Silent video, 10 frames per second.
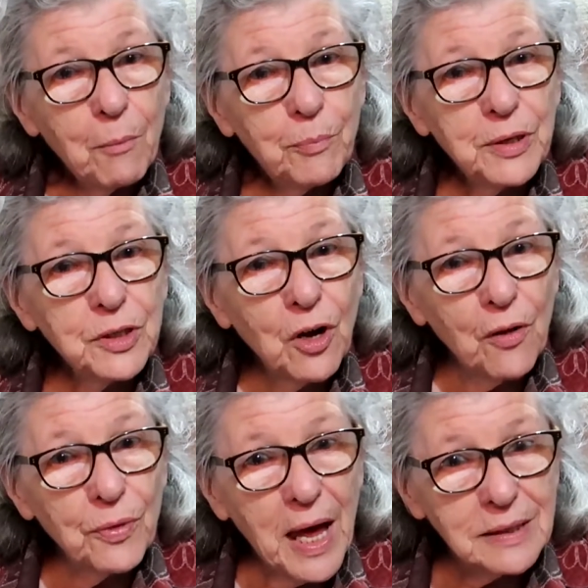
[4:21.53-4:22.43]
But
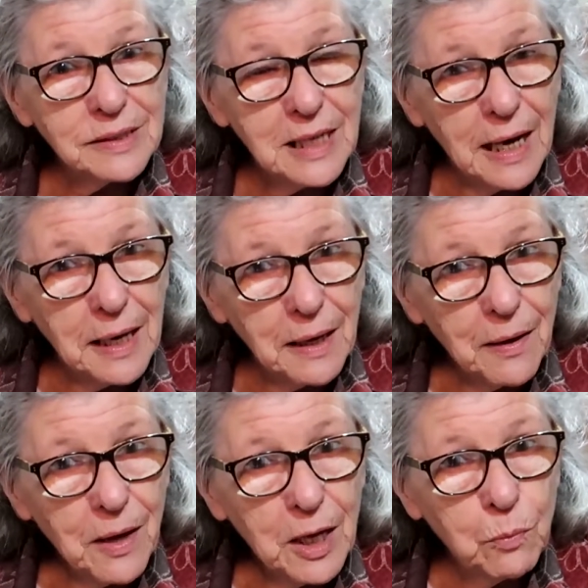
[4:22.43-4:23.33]
not that day.
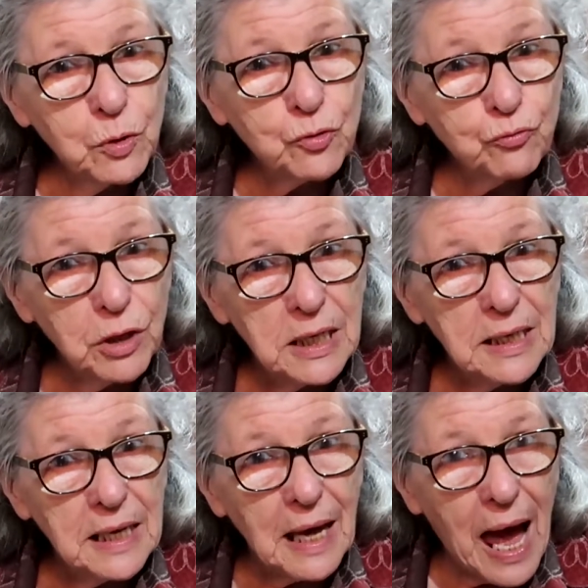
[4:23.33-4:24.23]
He was
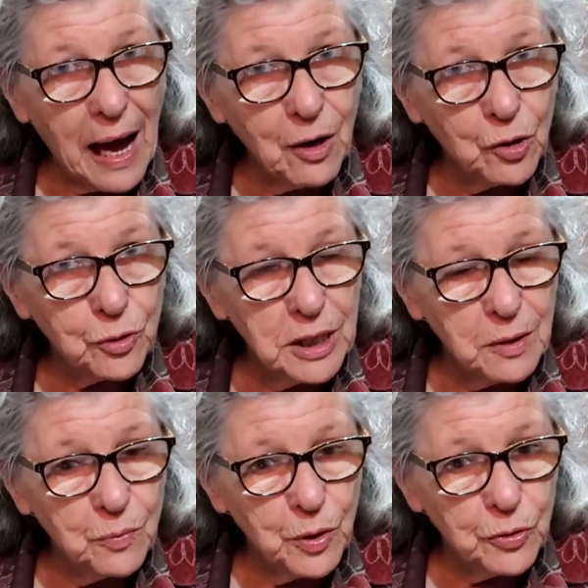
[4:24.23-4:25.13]
really
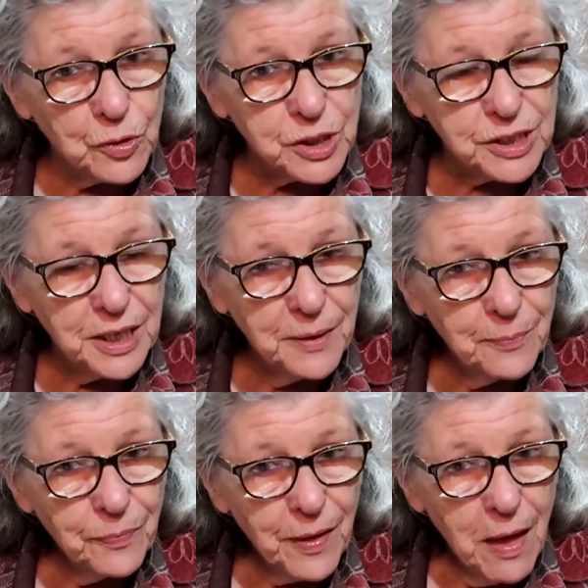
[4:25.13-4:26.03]
angry with us.
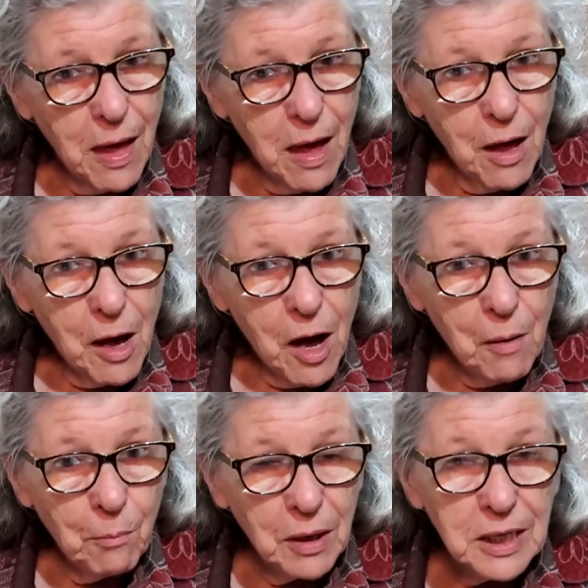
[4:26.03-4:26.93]

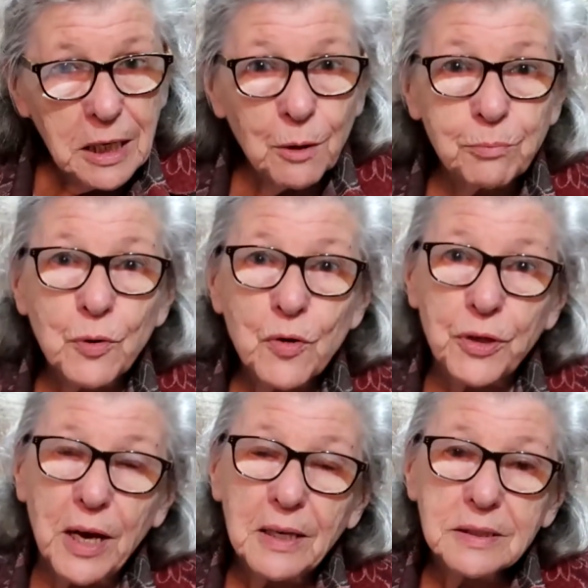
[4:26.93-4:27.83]
And my little
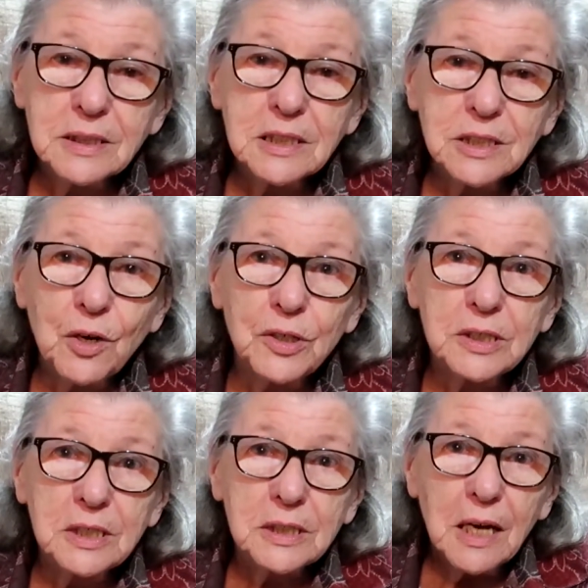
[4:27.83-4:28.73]
brother
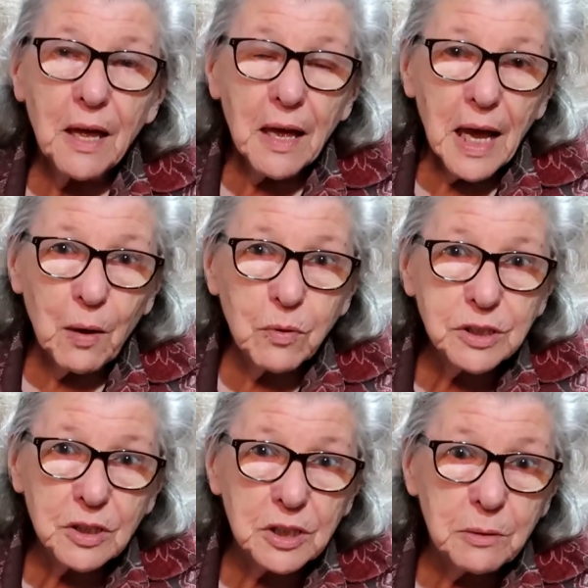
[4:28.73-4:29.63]
decided he
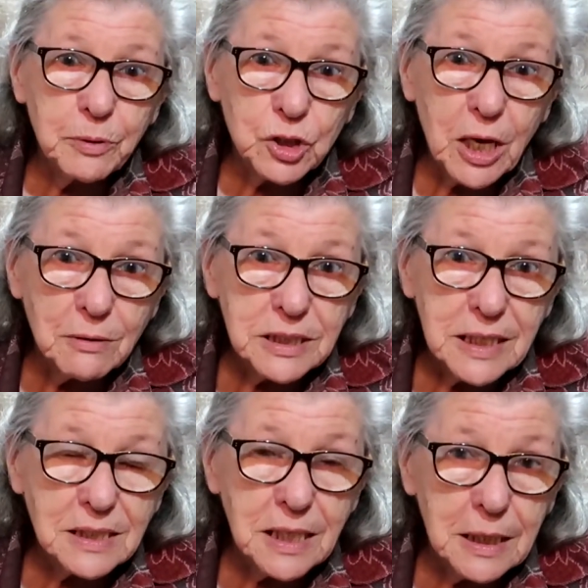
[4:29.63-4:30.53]
wasn't going to be
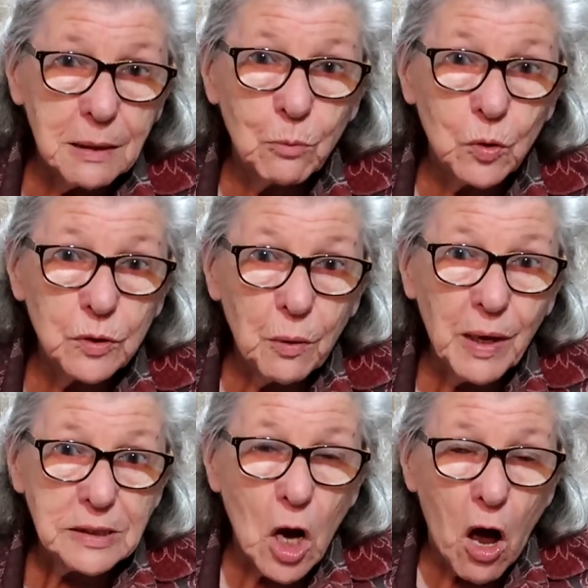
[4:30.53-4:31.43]
shouted at anymore. He
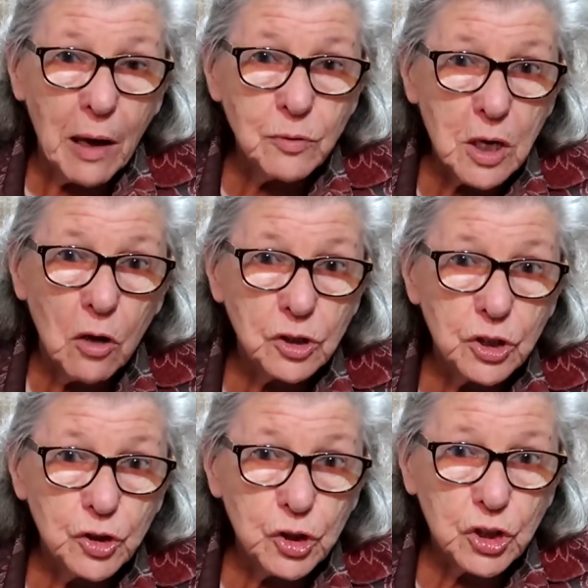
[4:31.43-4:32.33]
went out
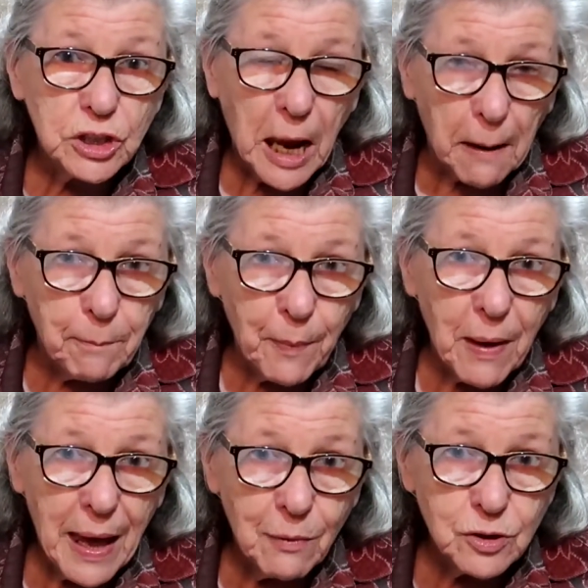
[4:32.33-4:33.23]
onto the step
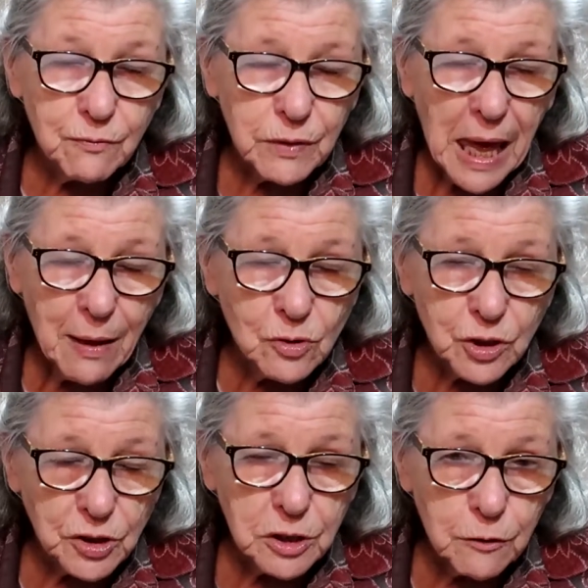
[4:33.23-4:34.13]
out of the house,
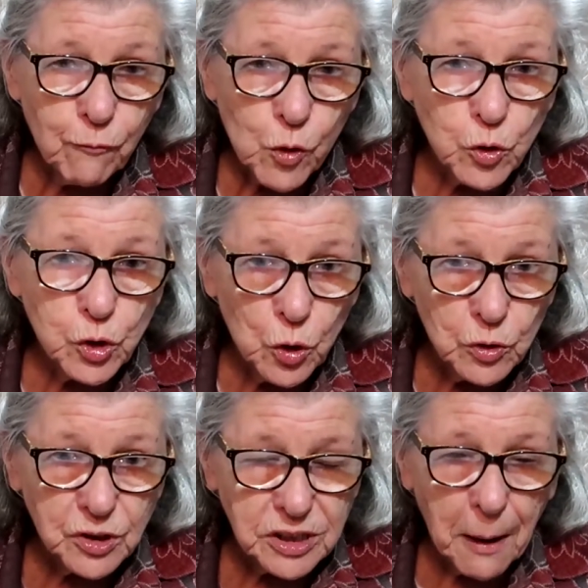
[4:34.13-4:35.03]
onto the front
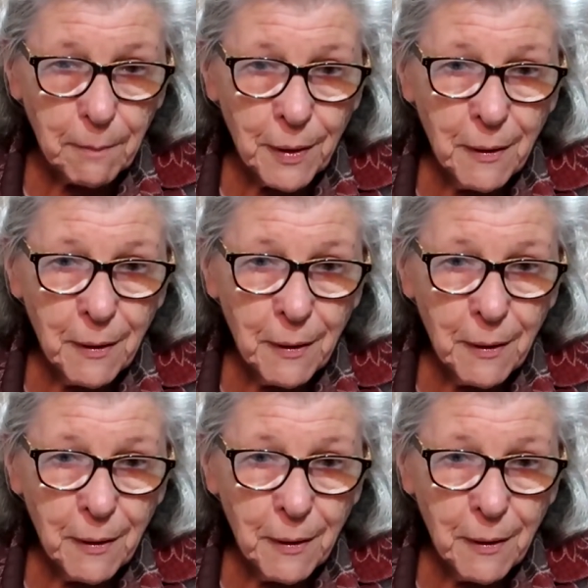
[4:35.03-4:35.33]
doorstep,